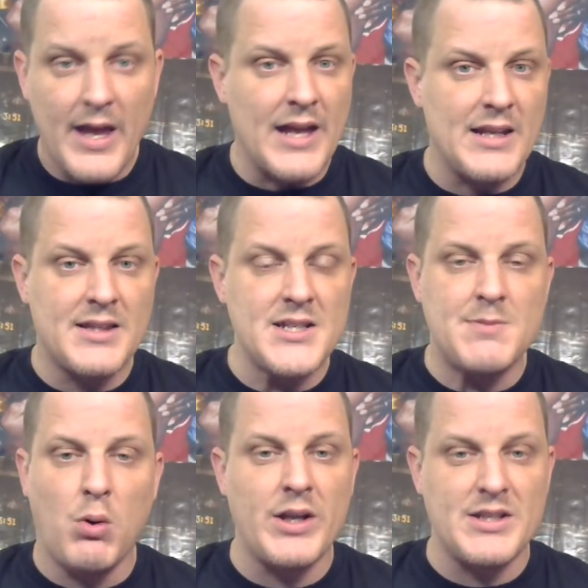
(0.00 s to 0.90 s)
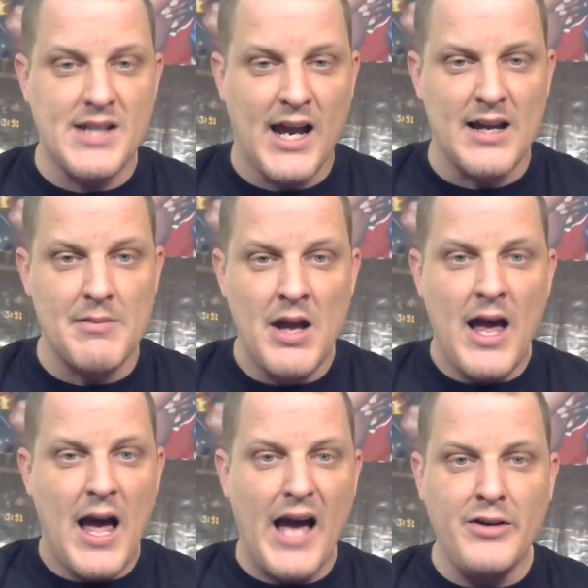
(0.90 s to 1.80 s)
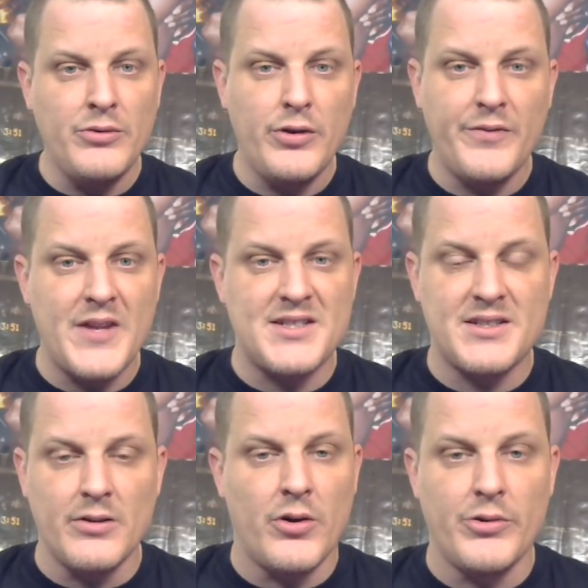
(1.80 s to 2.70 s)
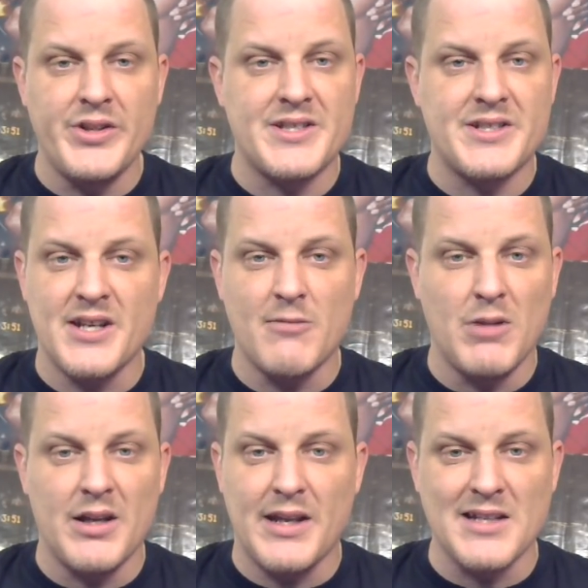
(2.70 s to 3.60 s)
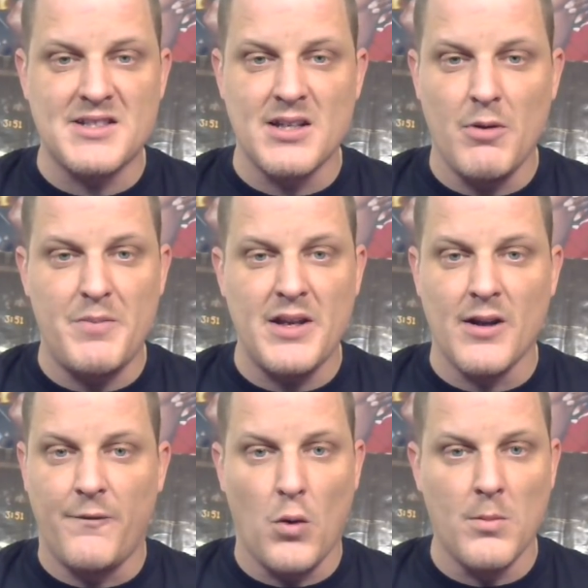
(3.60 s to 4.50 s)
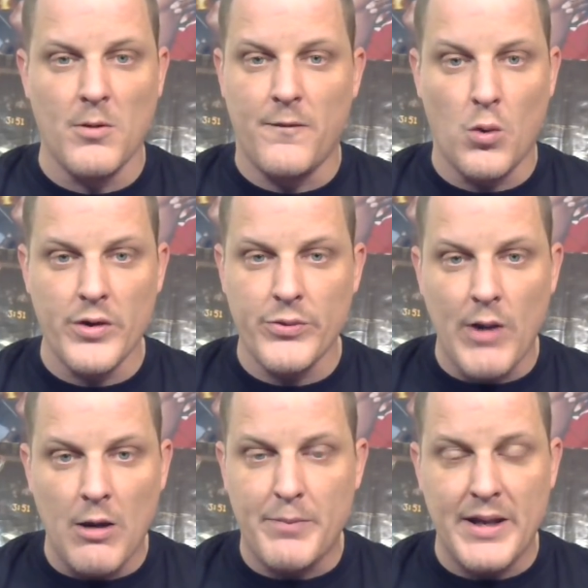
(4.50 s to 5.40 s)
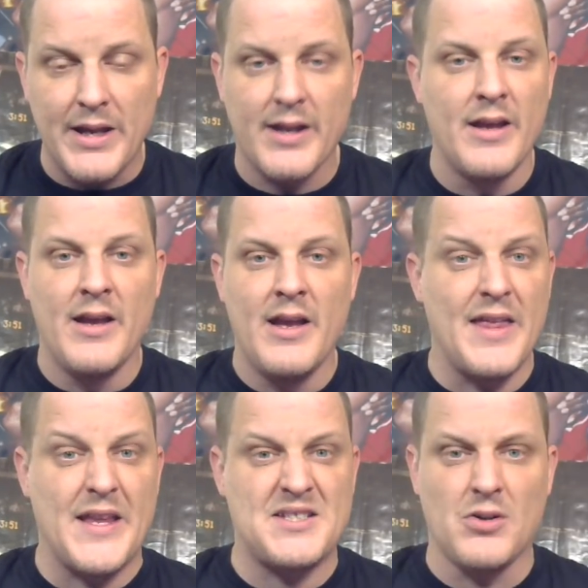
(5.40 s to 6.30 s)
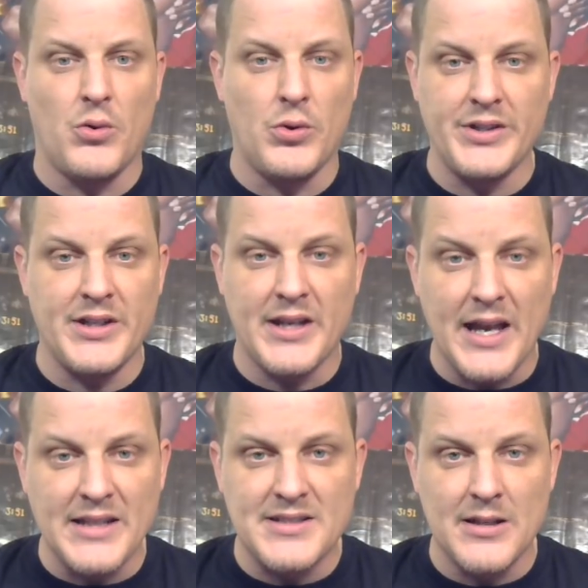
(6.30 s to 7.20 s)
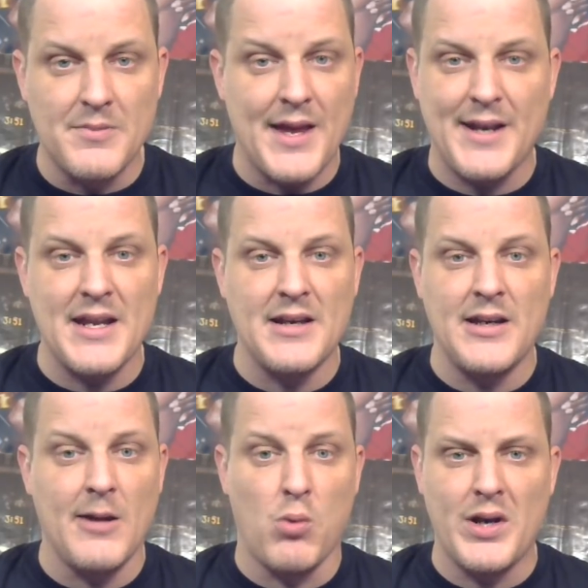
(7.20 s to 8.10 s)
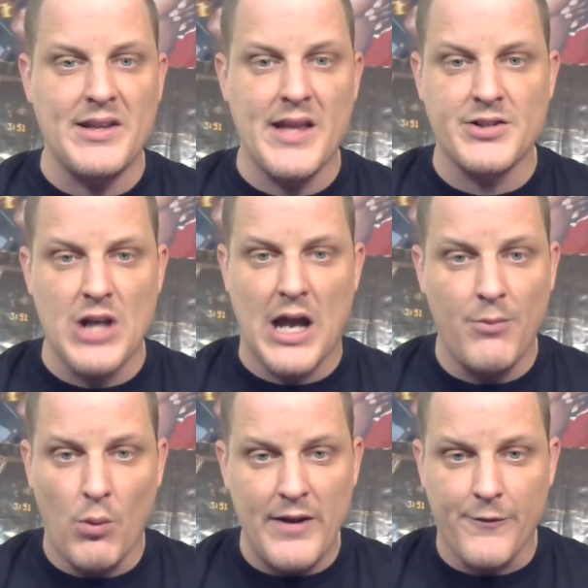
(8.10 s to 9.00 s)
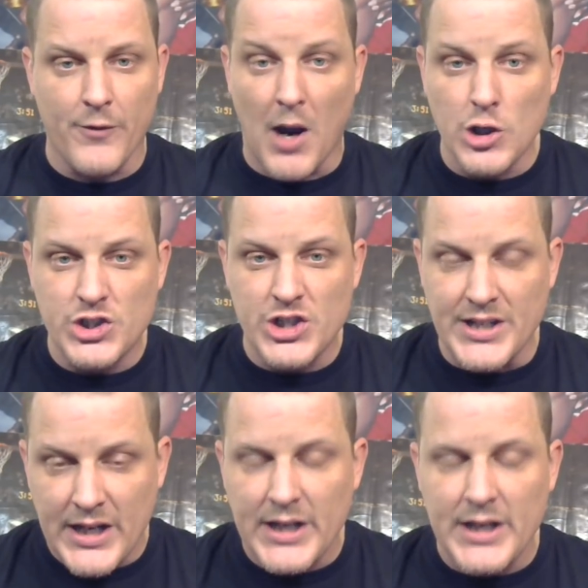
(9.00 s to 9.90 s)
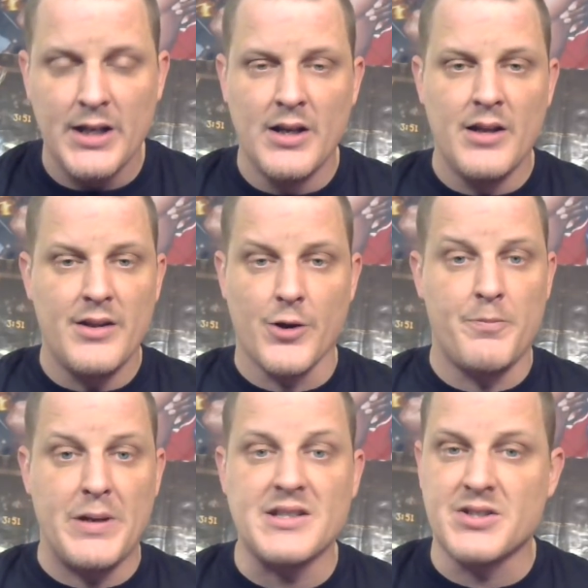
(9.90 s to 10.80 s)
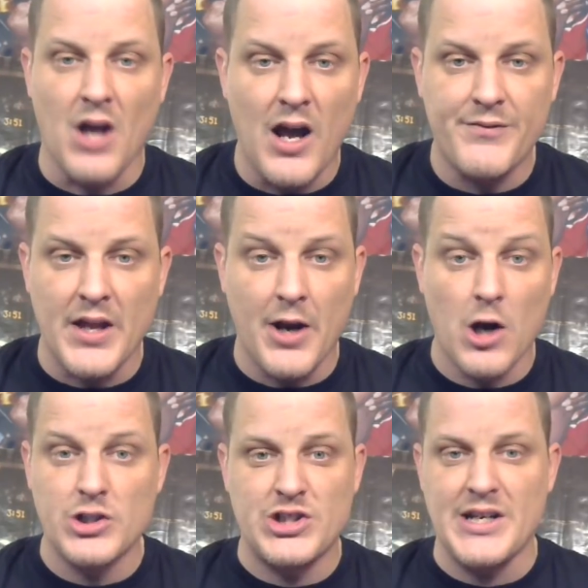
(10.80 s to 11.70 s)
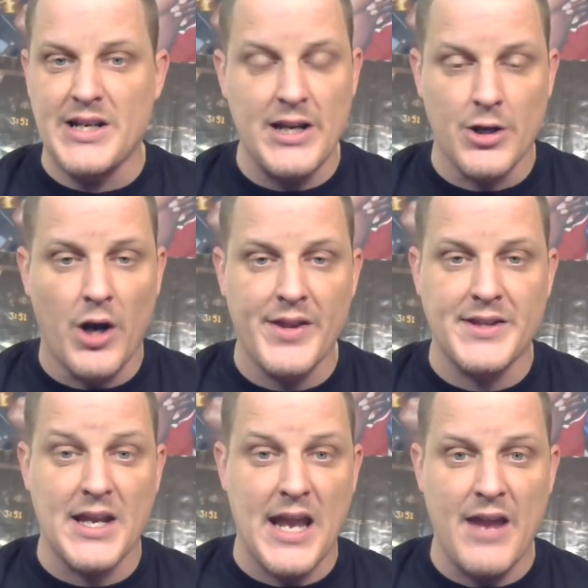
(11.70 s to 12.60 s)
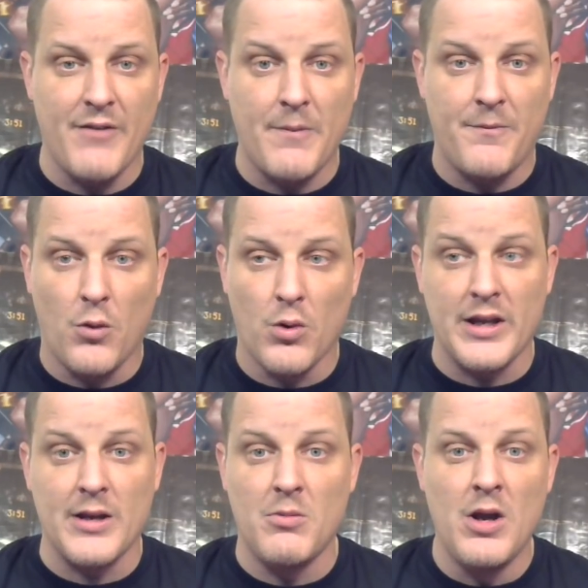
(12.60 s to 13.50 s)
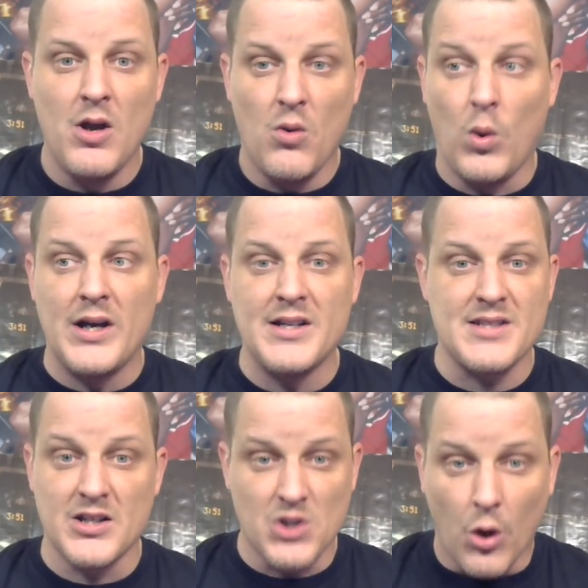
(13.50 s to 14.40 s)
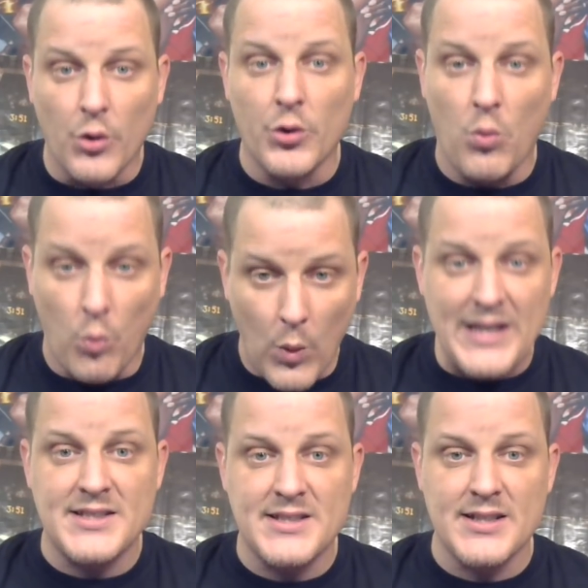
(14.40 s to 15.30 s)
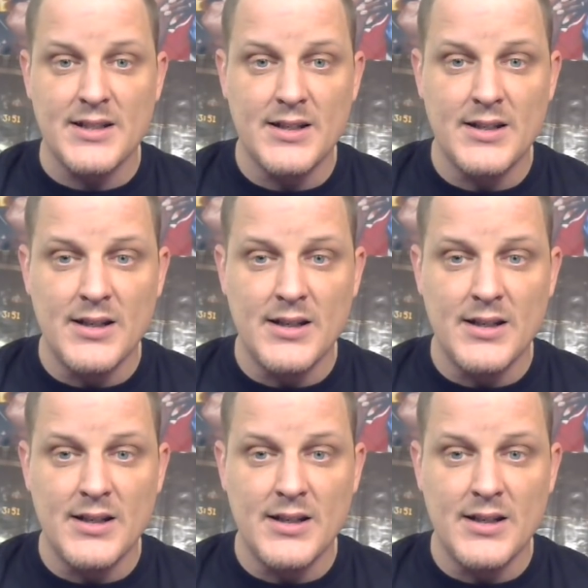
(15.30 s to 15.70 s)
And at this point in time, I don't know if they still hold the stigma against him of being a former fourth-round pick, and they still hold it against him that he ended up winning that job away from RG&E. They're pissed off that RG&E and all that they gave up for him was a total waste.